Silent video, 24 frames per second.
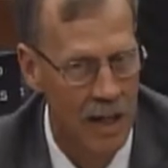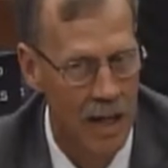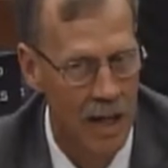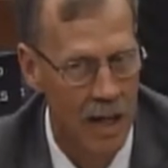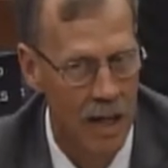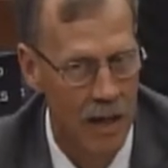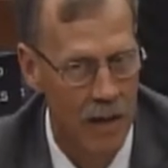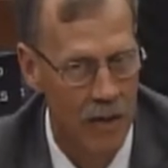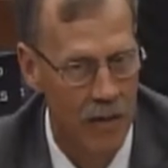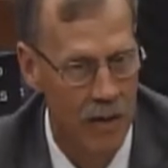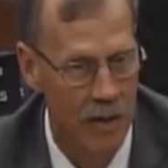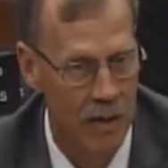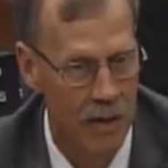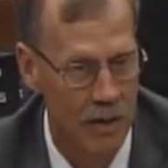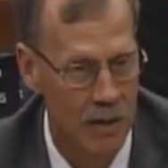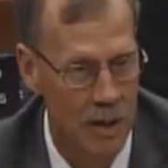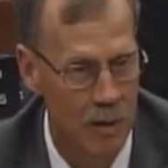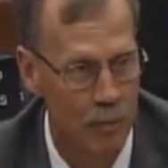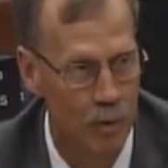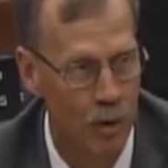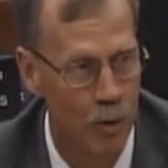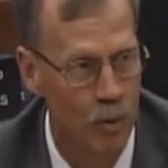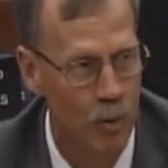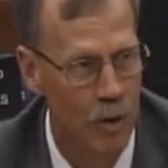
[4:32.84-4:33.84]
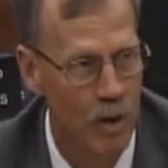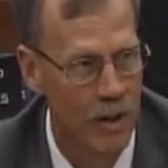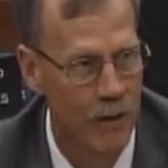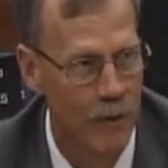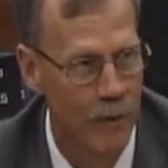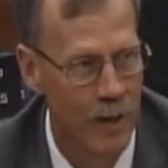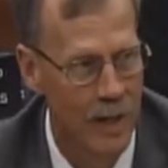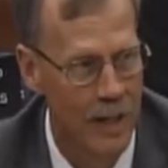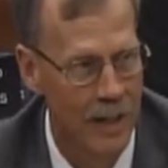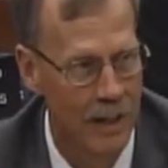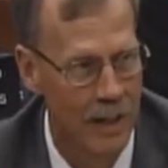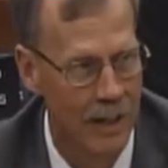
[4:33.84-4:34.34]
The number one
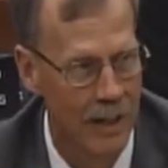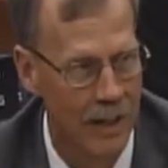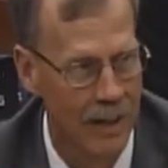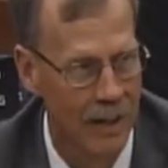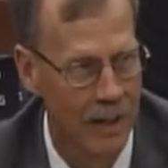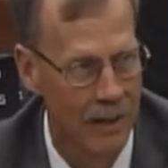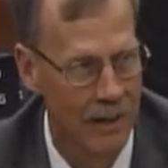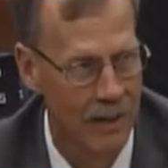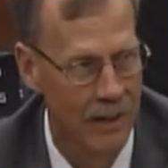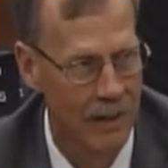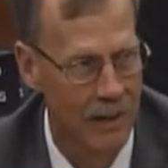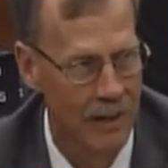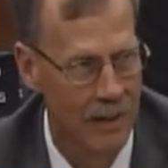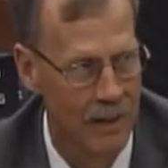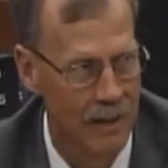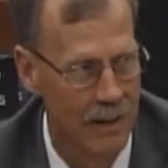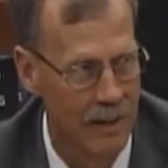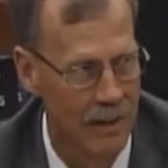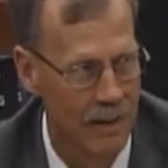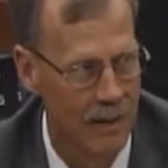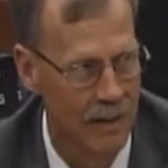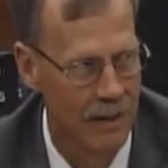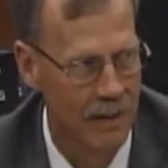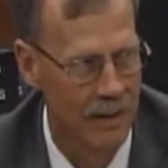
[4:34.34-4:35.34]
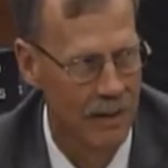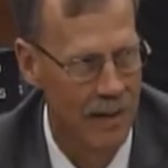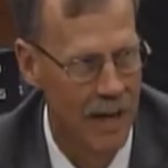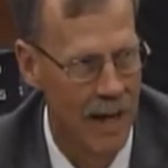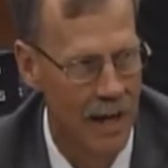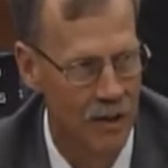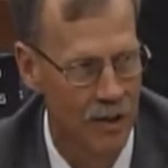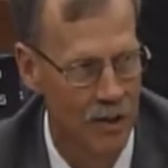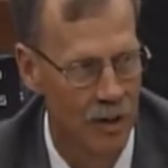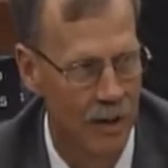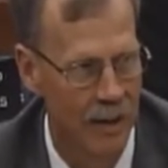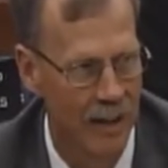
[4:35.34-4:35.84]
ranking in the
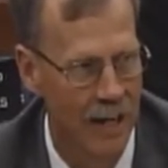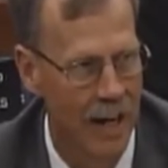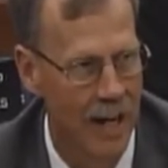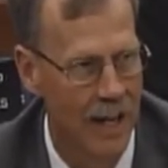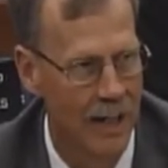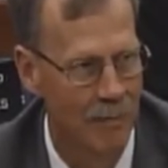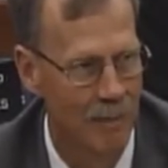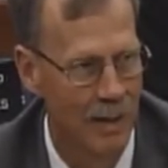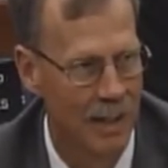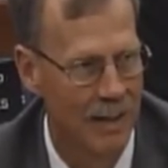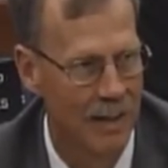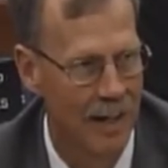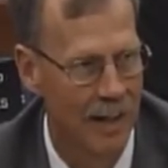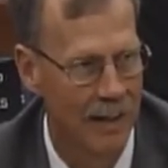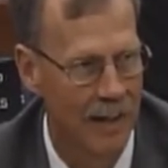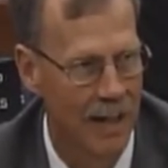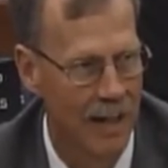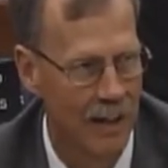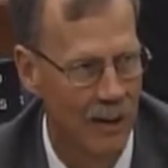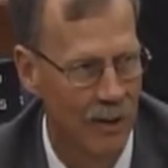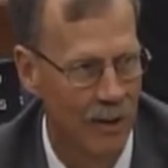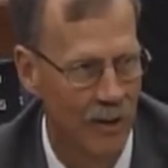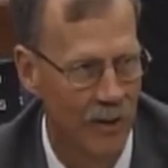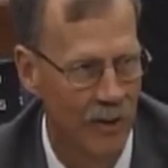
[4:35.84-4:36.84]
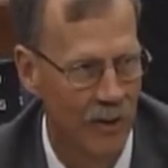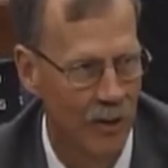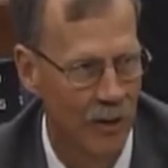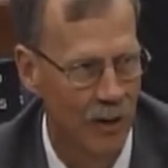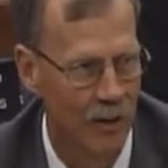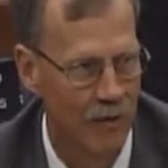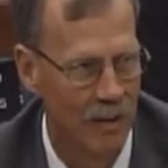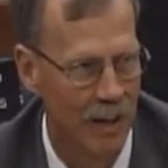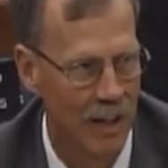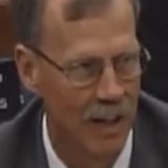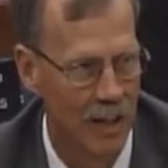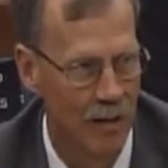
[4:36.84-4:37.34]
National Academy Decadal
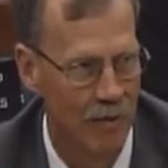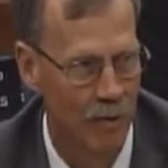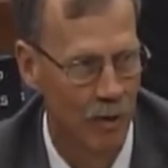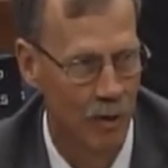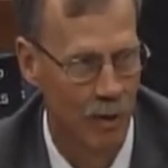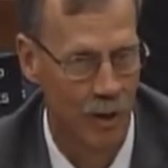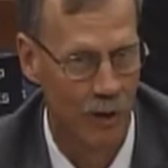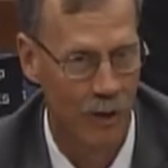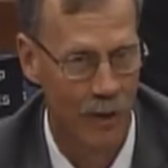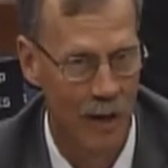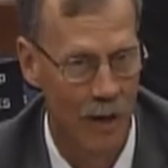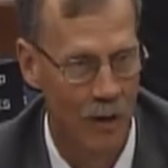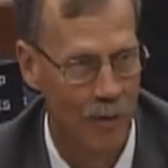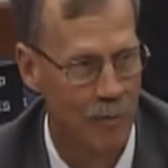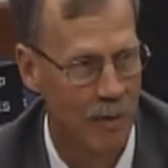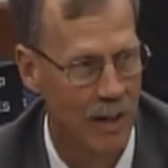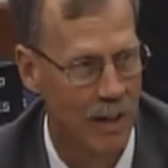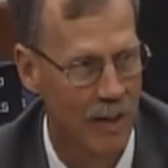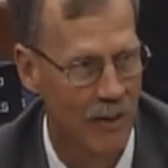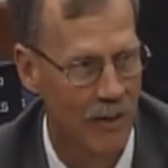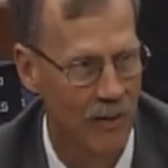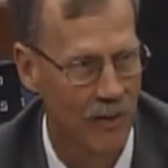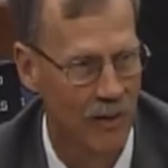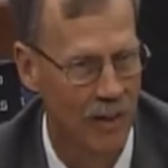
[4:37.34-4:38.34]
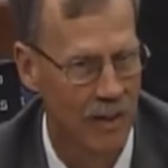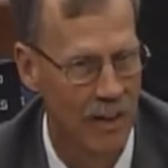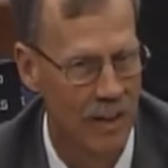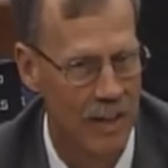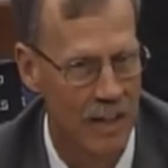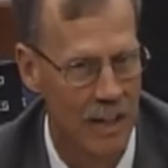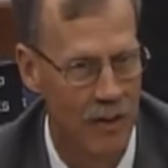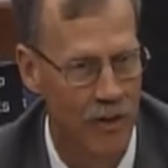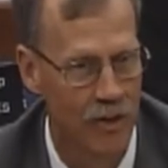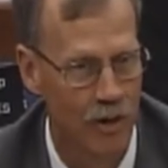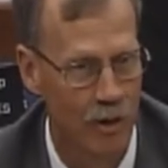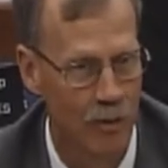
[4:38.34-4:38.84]
Survey for a ground-based
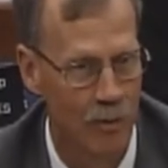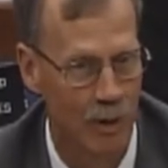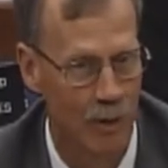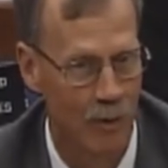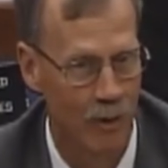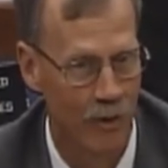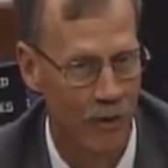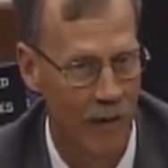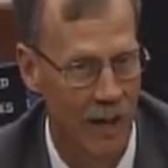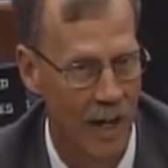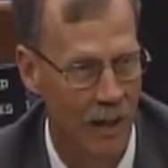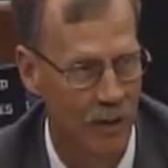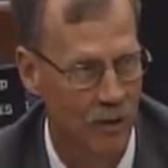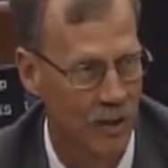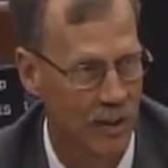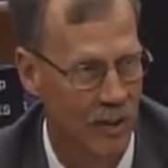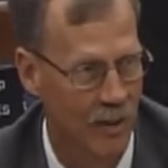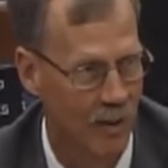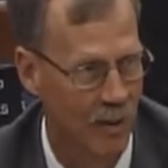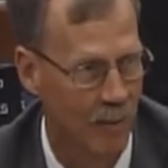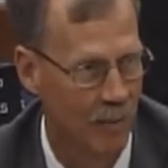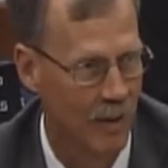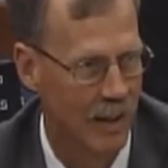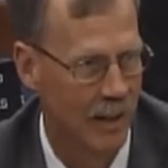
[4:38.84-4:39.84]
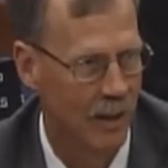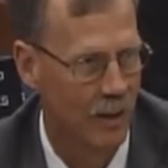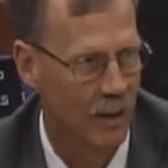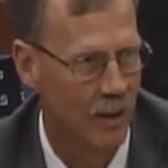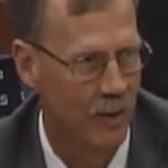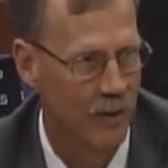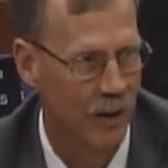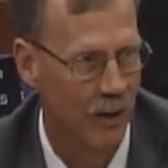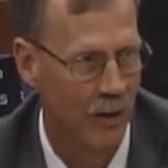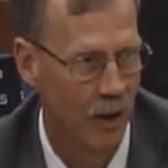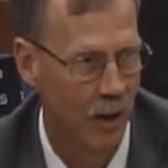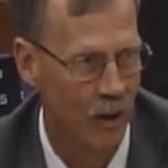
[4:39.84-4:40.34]
instrument was actually something
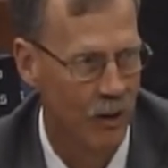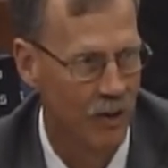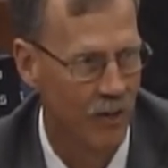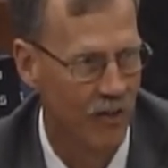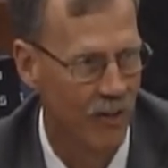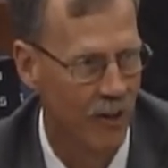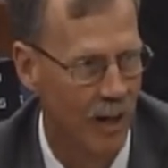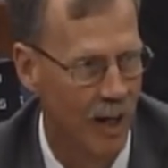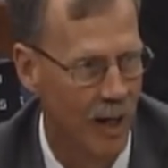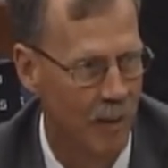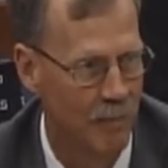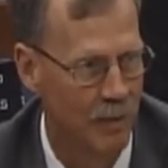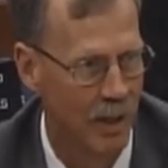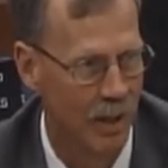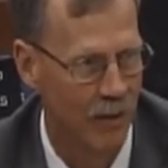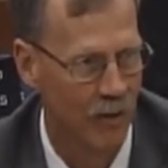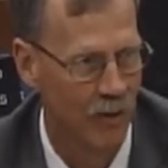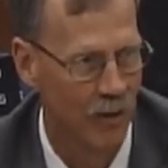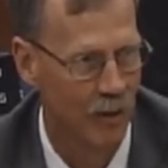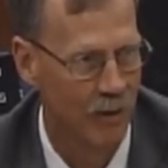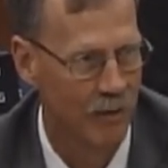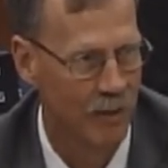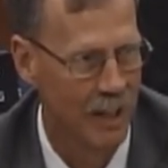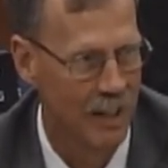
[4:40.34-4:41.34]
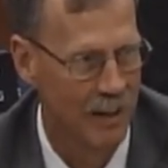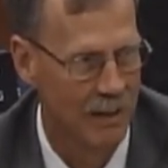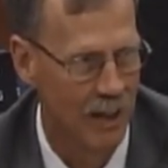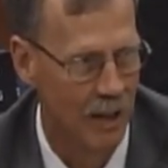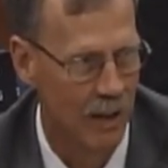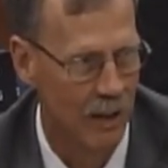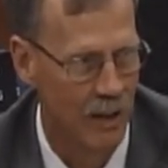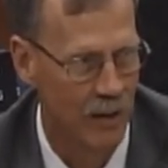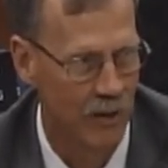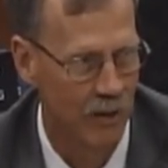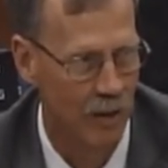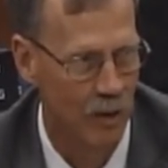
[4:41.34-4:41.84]
called the Large Synoptic Survey
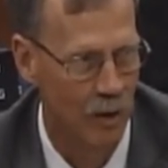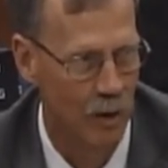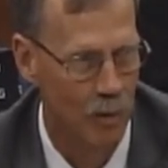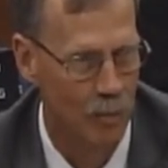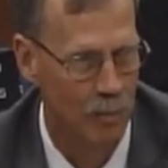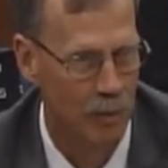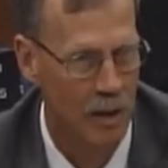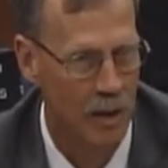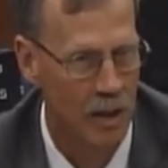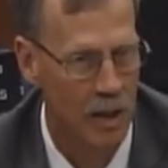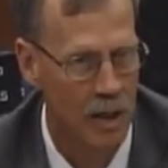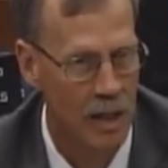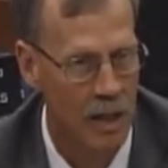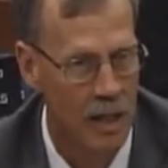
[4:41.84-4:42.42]
Telescope,